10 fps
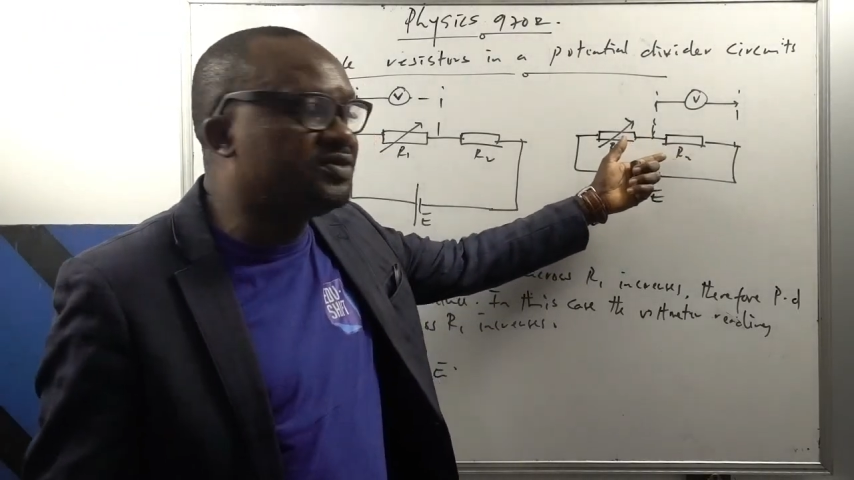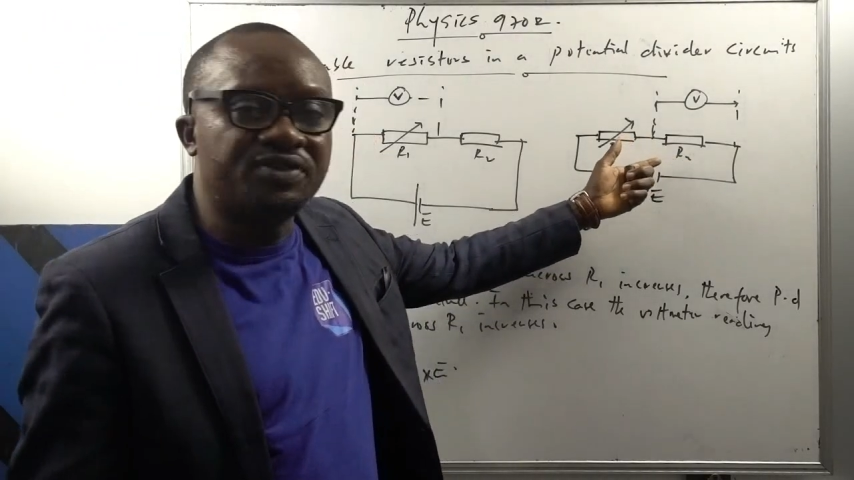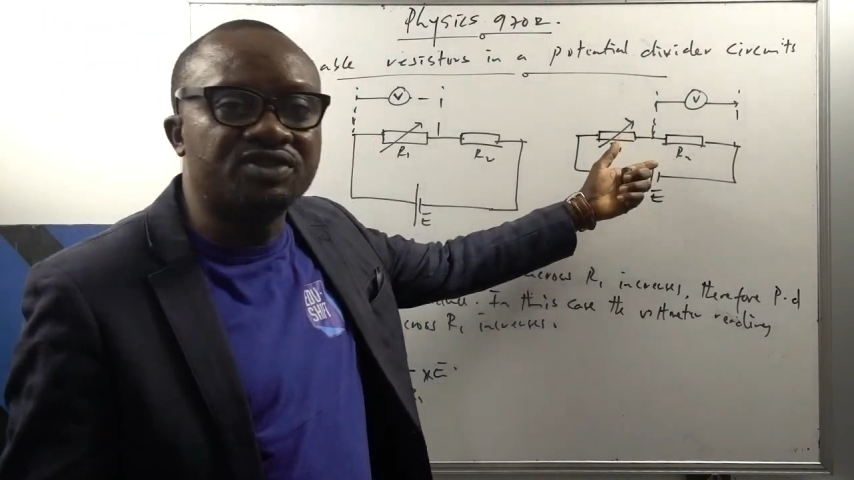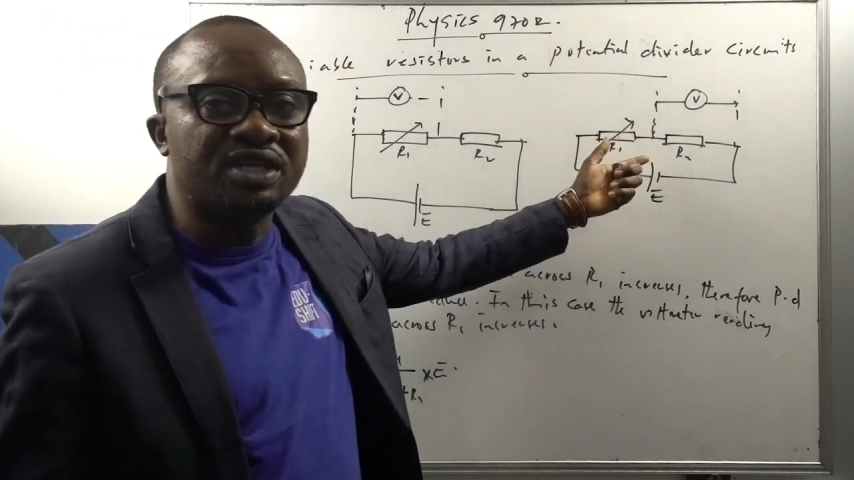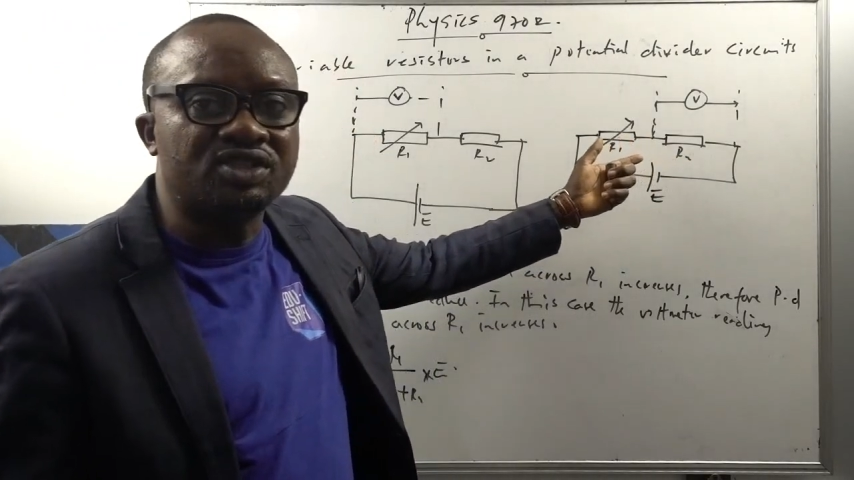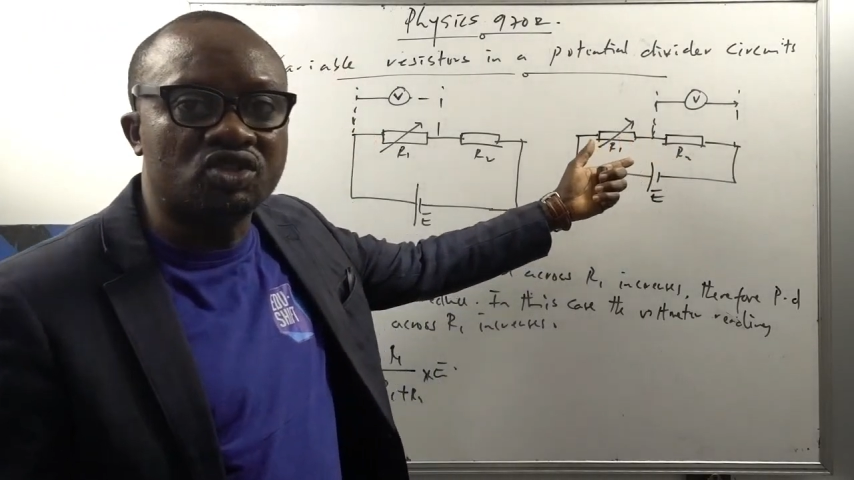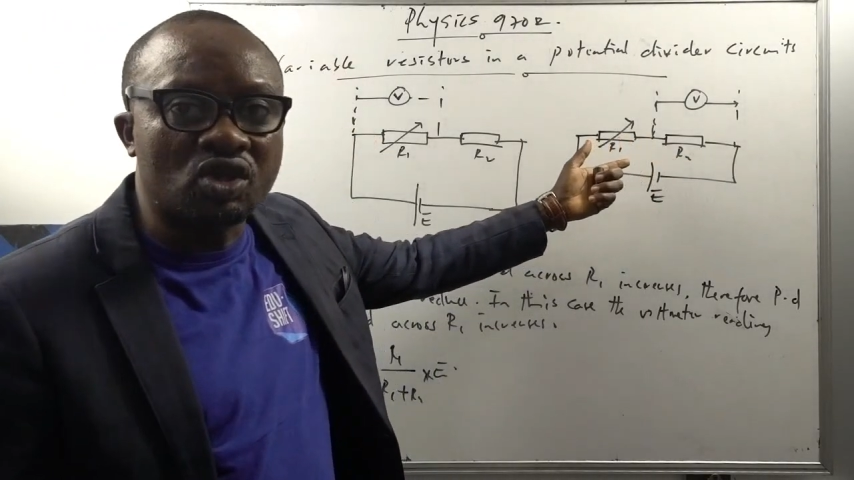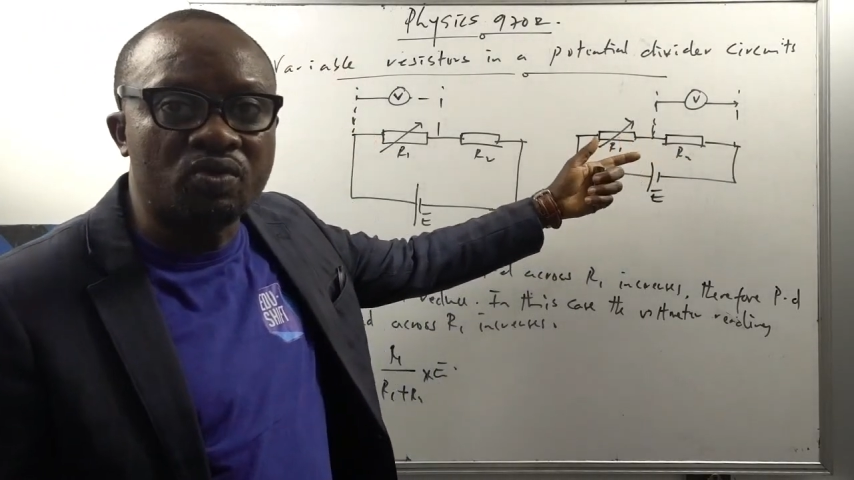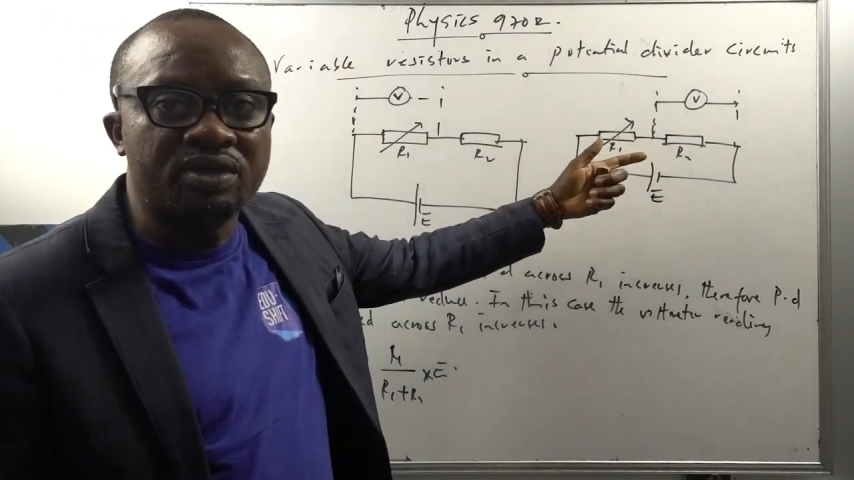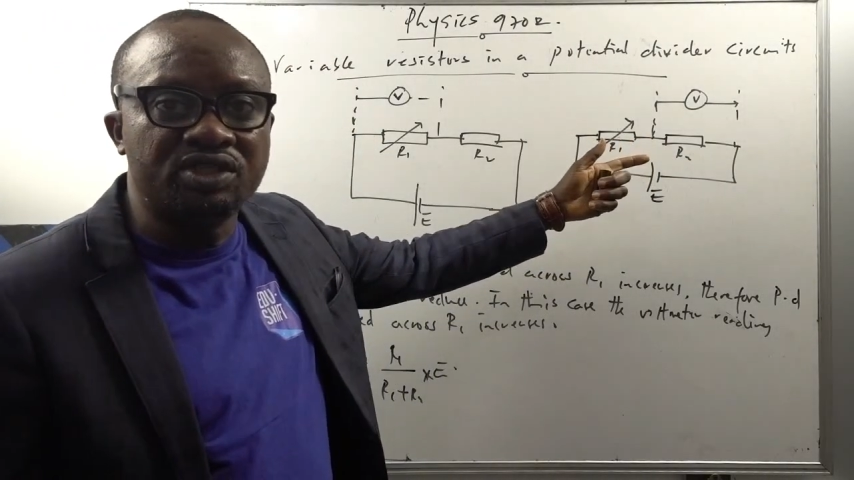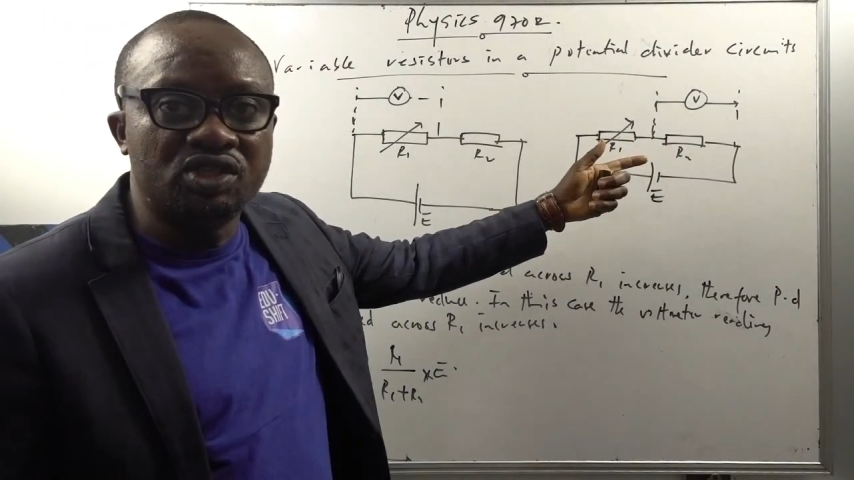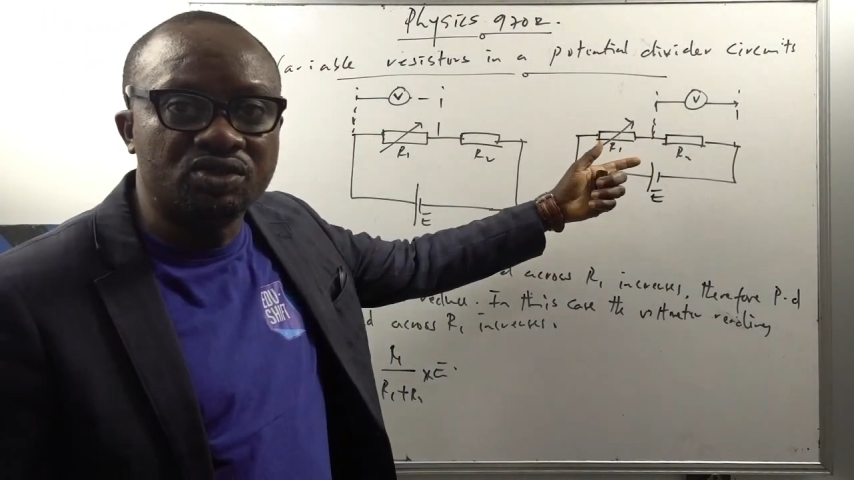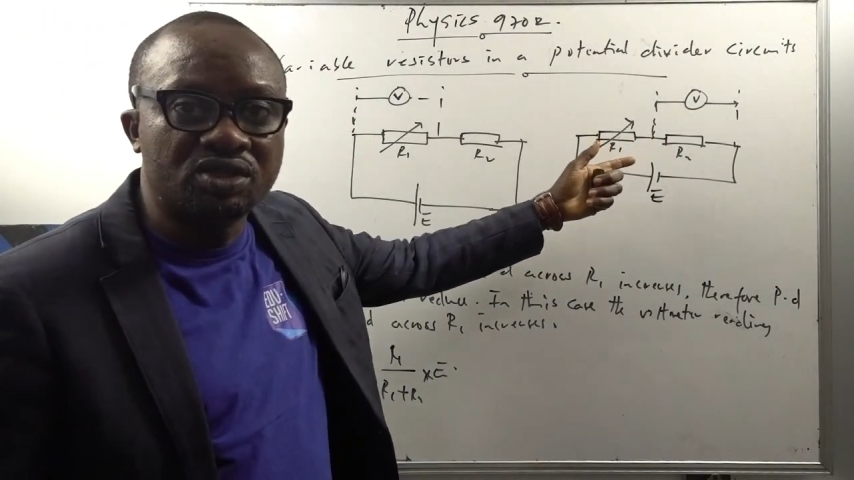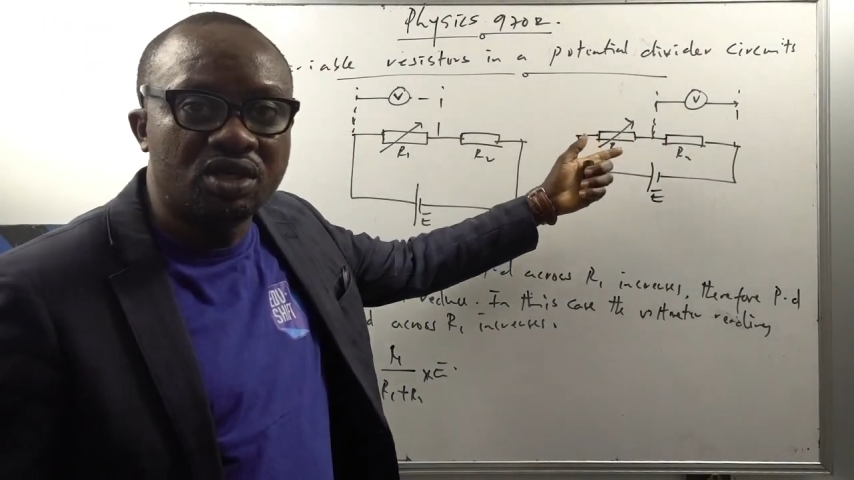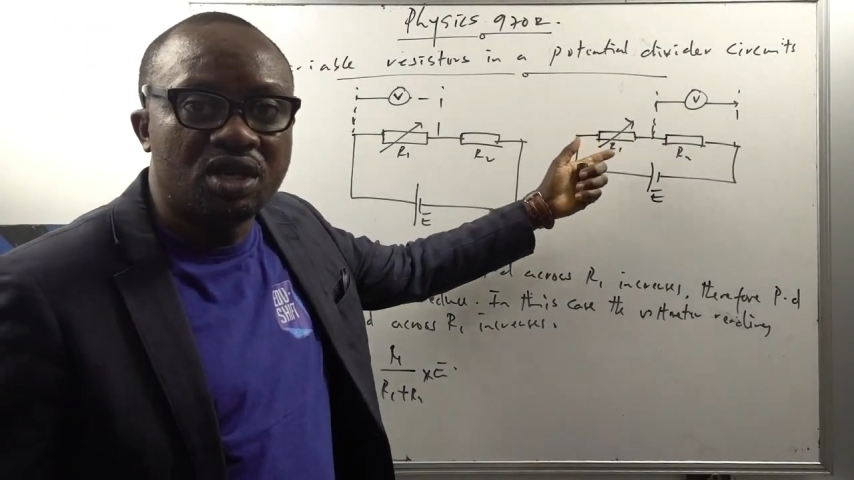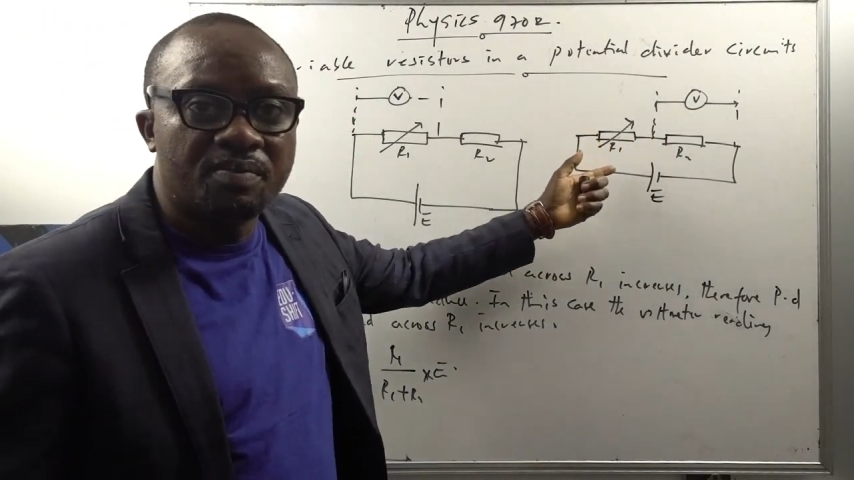fixed resistor, will reduce